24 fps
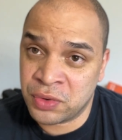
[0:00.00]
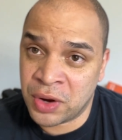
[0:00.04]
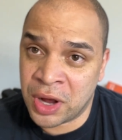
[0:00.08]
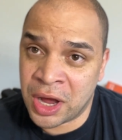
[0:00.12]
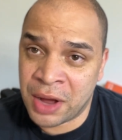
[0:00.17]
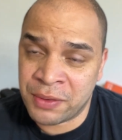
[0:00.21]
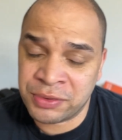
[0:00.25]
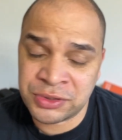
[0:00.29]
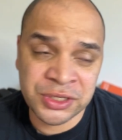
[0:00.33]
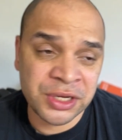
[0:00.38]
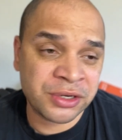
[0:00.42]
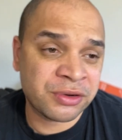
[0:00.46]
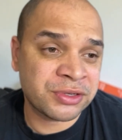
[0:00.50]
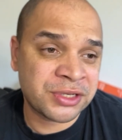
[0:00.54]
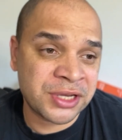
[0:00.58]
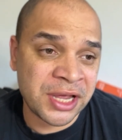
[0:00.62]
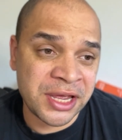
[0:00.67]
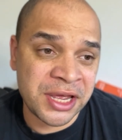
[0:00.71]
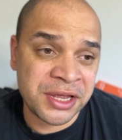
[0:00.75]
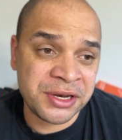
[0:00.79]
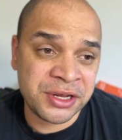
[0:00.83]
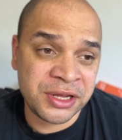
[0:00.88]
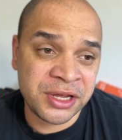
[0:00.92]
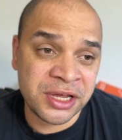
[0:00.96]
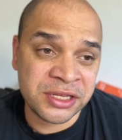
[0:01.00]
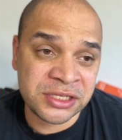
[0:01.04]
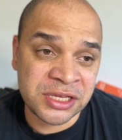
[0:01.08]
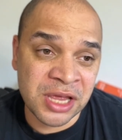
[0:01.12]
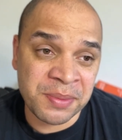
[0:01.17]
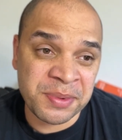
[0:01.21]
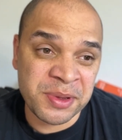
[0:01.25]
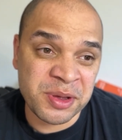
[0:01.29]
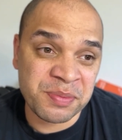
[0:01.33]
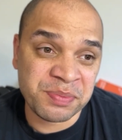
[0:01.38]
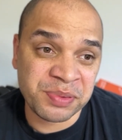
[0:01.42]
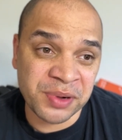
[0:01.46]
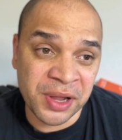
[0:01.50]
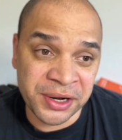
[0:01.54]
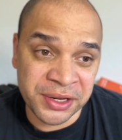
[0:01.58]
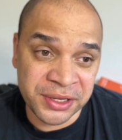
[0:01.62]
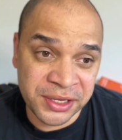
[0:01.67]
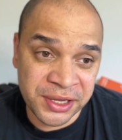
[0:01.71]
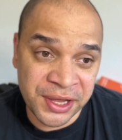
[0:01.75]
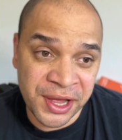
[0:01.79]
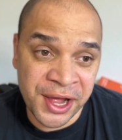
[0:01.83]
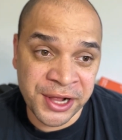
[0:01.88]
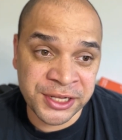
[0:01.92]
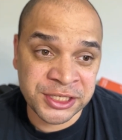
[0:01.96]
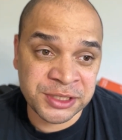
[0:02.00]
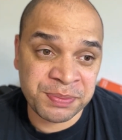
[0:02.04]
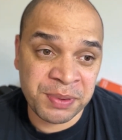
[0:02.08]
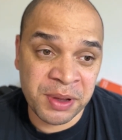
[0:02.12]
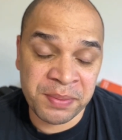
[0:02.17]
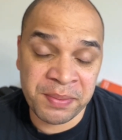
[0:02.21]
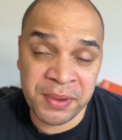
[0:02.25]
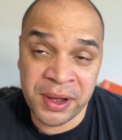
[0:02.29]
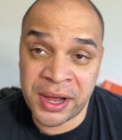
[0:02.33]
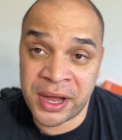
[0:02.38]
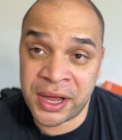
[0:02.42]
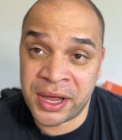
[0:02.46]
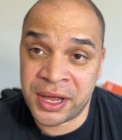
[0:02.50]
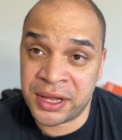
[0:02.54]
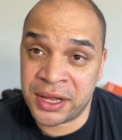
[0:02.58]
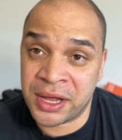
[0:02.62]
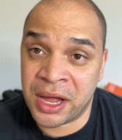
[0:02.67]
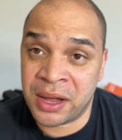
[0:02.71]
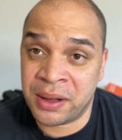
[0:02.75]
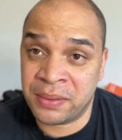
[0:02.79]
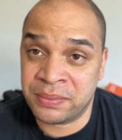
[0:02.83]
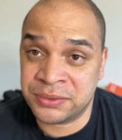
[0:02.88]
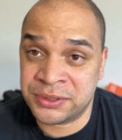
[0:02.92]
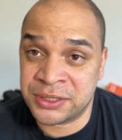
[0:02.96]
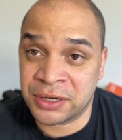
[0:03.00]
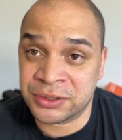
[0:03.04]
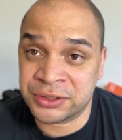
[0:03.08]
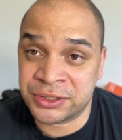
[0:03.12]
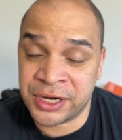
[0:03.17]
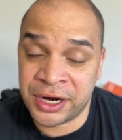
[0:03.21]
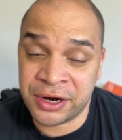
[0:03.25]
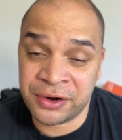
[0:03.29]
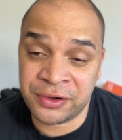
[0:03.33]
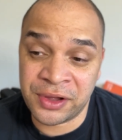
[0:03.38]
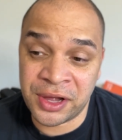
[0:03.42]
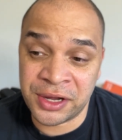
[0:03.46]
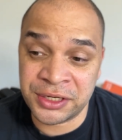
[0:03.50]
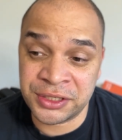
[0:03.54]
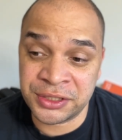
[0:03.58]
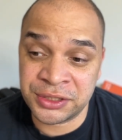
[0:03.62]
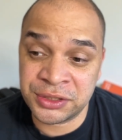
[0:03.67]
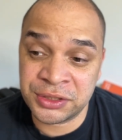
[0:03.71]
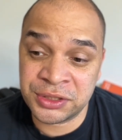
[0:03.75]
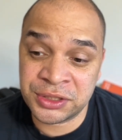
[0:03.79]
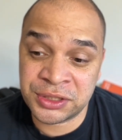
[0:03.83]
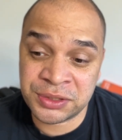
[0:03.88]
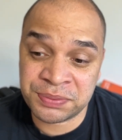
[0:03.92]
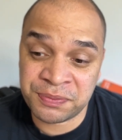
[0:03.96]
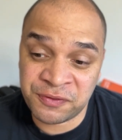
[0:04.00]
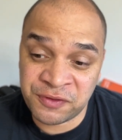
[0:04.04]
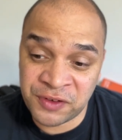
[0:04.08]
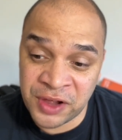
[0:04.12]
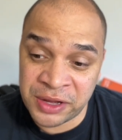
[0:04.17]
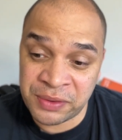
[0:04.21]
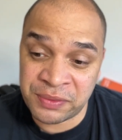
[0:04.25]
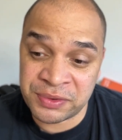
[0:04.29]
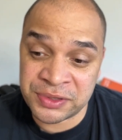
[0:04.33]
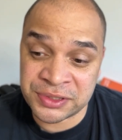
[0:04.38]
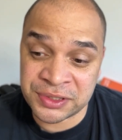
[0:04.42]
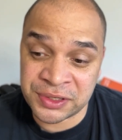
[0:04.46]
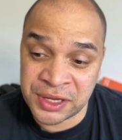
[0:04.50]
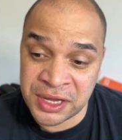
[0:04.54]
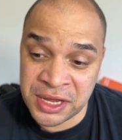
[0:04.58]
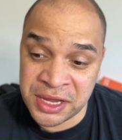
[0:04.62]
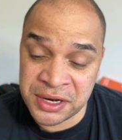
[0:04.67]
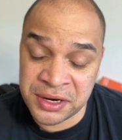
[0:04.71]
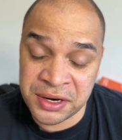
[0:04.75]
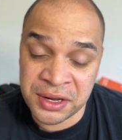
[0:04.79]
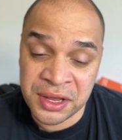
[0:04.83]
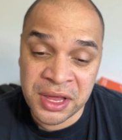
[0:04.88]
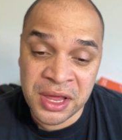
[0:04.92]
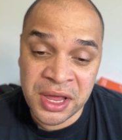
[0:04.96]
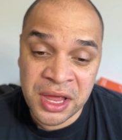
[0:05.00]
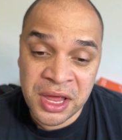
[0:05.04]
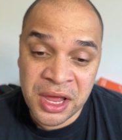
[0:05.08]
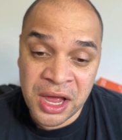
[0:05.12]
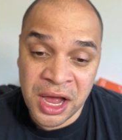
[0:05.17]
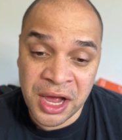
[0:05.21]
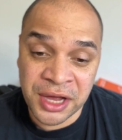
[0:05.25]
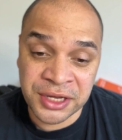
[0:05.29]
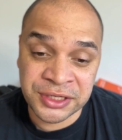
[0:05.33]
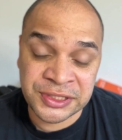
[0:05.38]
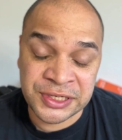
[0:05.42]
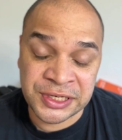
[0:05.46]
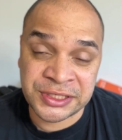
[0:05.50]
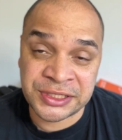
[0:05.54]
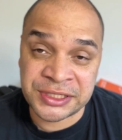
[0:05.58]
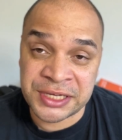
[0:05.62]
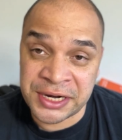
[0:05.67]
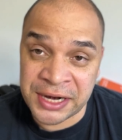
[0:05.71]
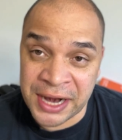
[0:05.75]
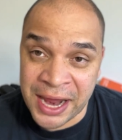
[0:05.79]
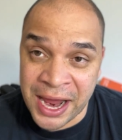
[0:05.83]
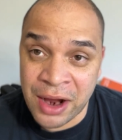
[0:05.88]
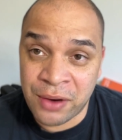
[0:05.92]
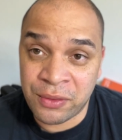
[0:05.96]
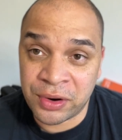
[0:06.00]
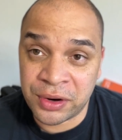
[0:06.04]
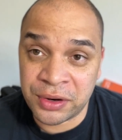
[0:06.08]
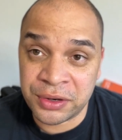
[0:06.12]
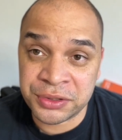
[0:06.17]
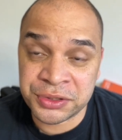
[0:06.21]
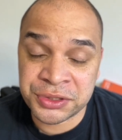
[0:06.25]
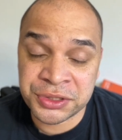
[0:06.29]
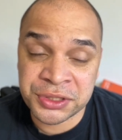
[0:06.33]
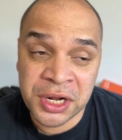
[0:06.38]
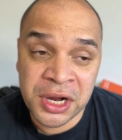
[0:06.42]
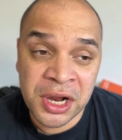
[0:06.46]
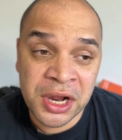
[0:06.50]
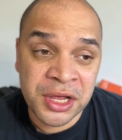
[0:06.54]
I was gonna go to AEW Blood and Guts, but my Delta Airlines flight was late, 16 hours.